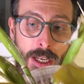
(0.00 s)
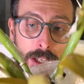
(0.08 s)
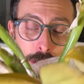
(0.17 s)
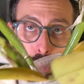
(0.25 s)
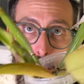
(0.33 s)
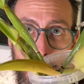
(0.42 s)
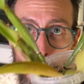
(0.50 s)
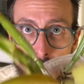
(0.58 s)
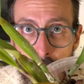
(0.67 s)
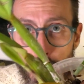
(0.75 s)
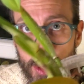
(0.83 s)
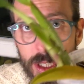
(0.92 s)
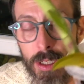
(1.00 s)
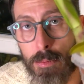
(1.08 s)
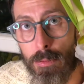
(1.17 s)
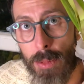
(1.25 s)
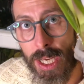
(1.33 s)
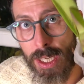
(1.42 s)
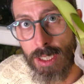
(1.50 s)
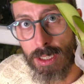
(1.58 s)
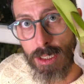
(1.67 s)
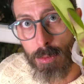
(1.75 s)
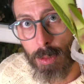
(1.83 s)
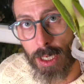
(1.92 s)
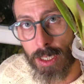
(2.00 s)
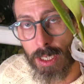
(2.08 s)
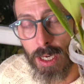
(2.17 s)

You might be amazed by